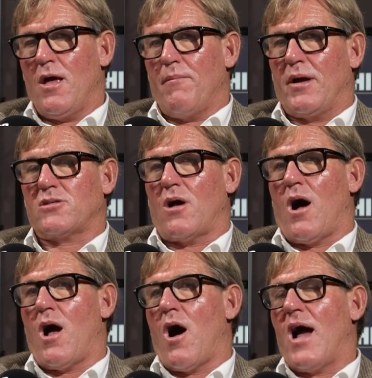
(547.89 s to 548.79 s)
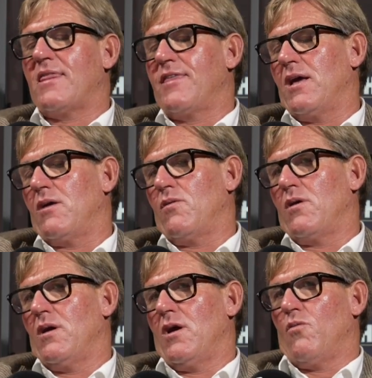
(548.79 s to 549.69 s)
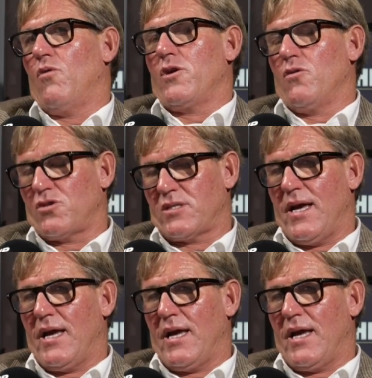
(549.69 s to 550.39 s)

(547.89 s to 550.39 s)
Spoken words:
Because I think what you're saying